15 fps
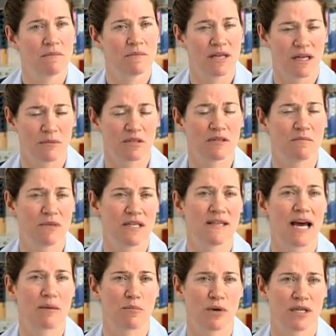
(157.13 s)
being able to be
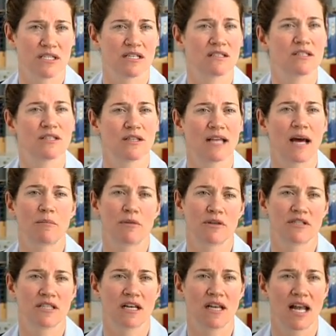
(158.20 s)
that presence to that
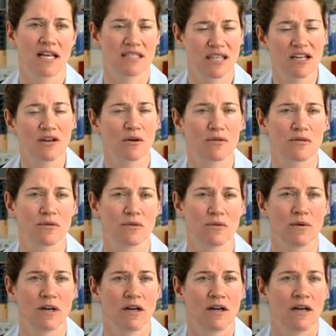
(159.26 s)
person as they go through